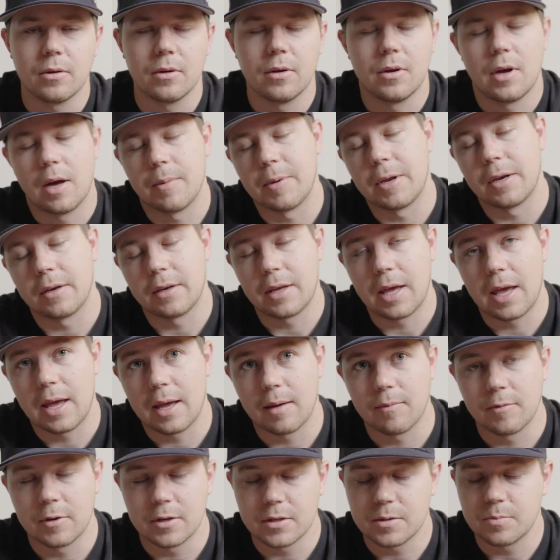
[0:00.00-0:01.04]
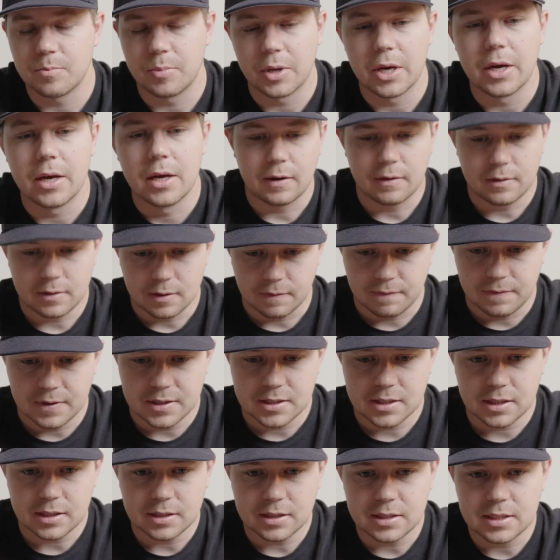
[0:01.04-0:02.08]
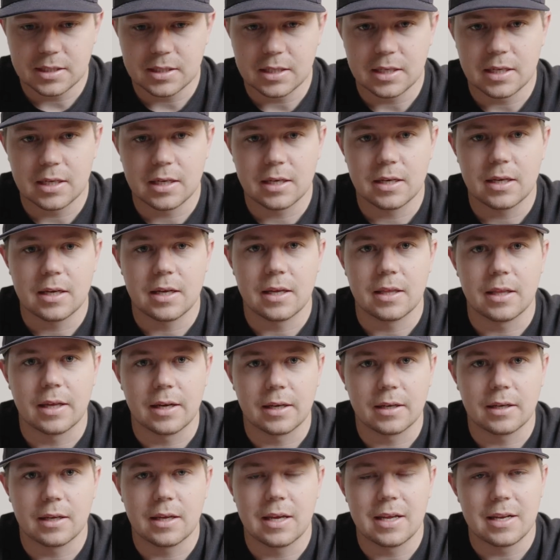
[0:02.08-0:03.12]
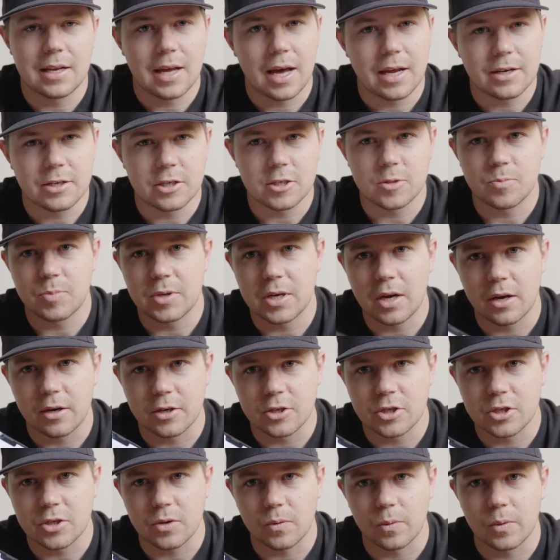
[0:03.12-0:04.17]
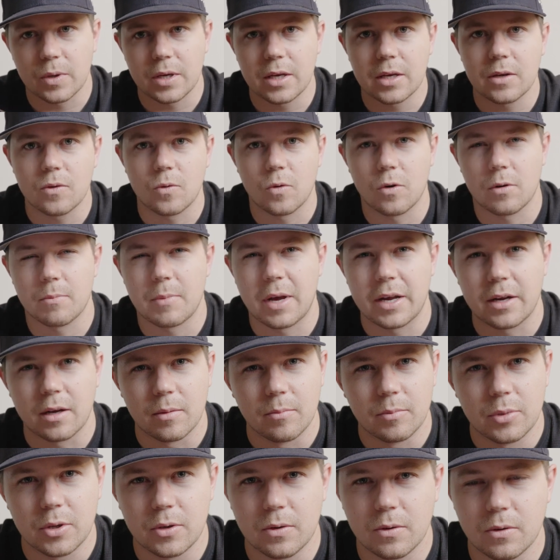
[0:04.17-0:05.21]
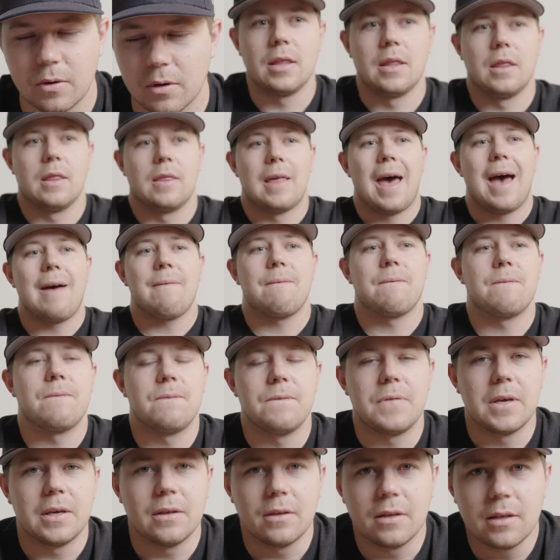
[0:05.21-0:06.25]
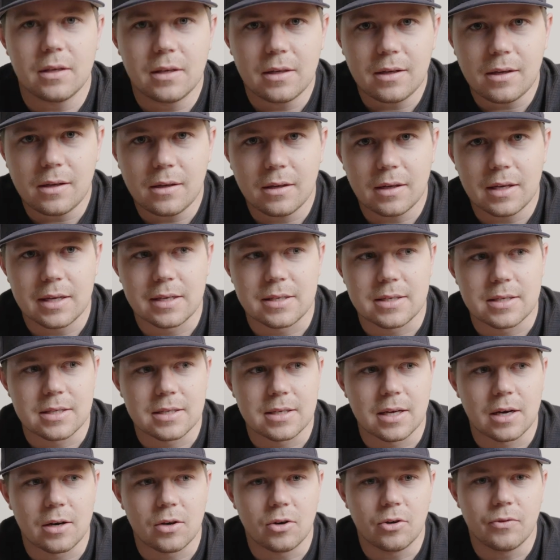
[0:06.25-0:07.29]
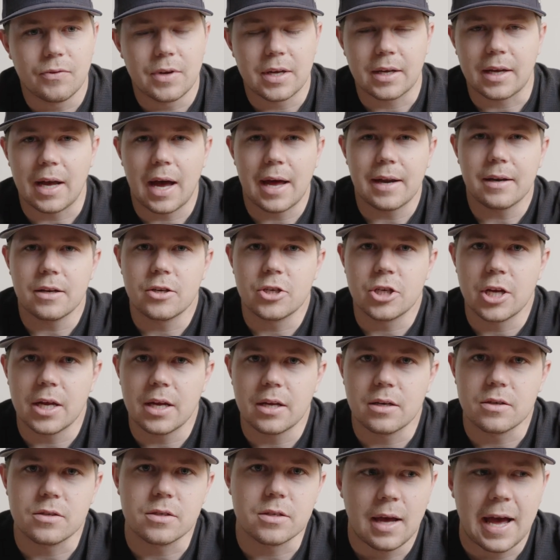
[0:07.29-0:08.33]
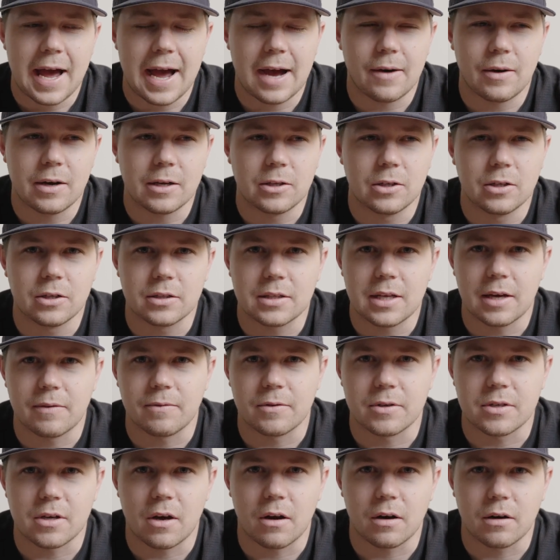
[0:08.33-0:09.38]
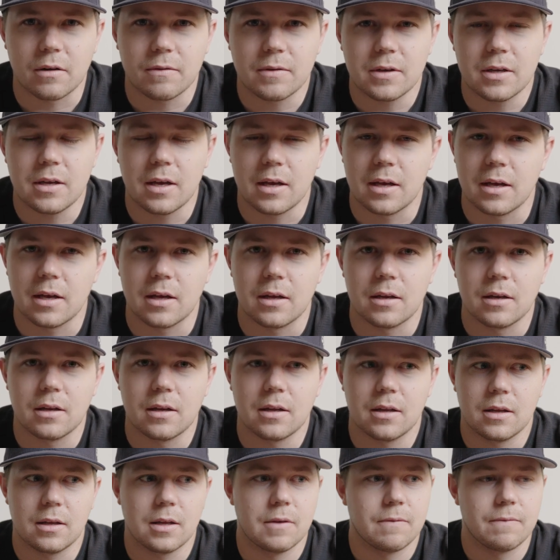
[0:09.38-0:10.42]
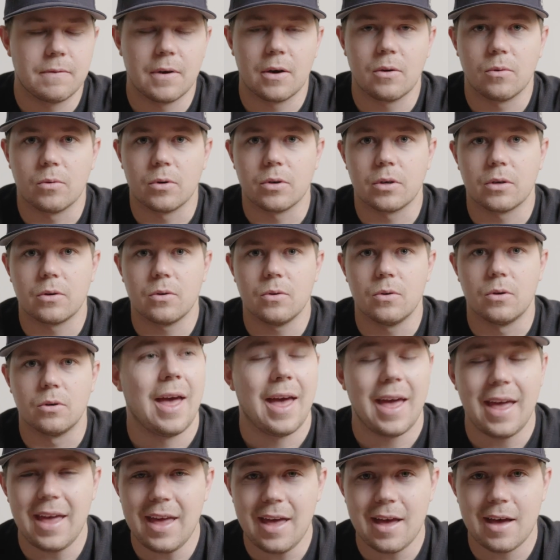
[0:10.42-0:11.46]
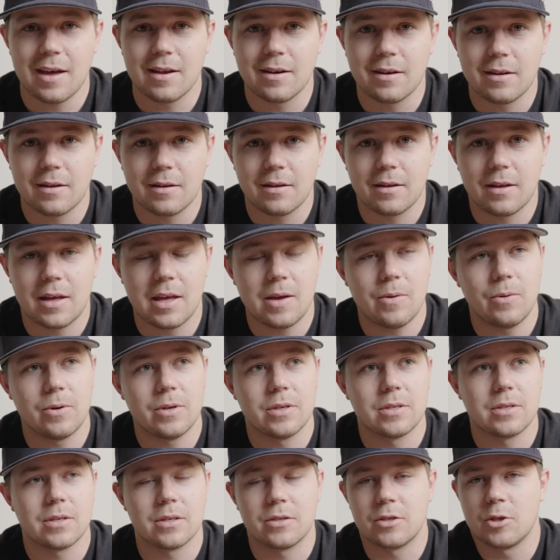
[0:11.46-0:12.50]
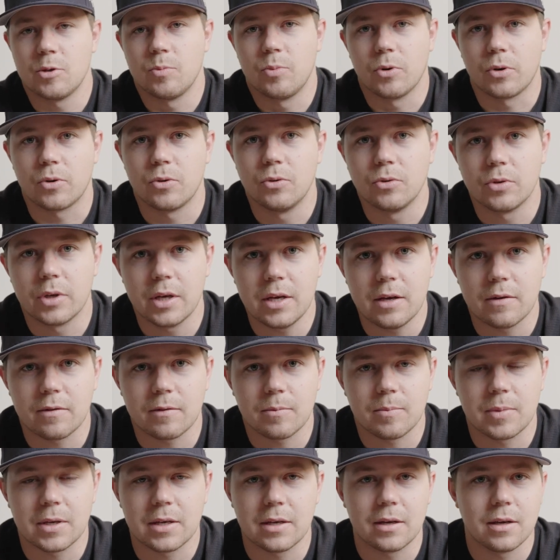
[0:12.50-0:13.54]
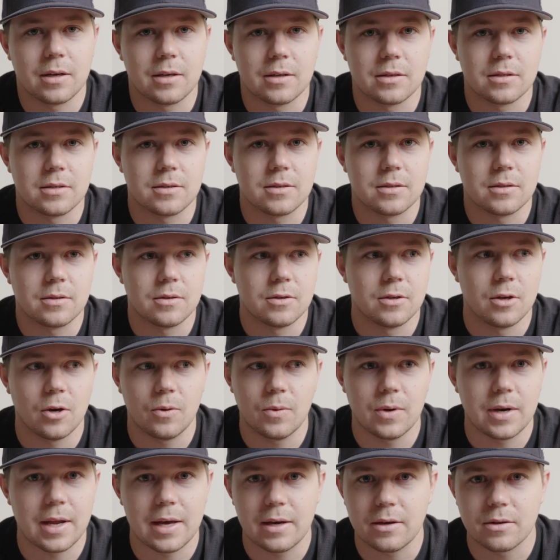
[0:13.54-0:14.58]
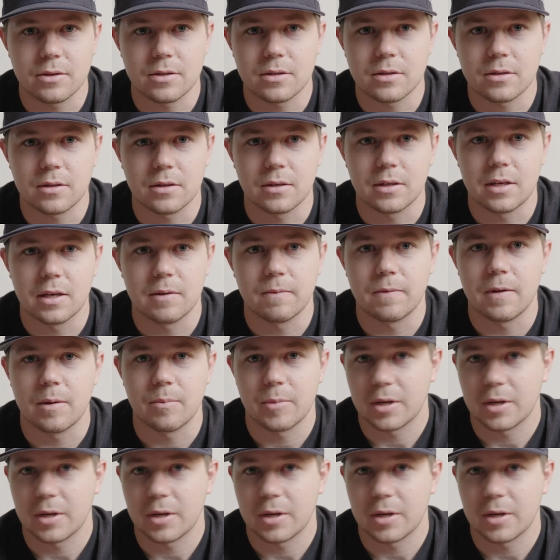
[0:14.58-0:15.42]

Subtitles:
I mean, canvas, but to physically see it and like it not just be on a screen or on my computer, that feeling itself, it kind of changed how I looked at photography, and it felt really cool. And it was a super cool gift because no one else could give them a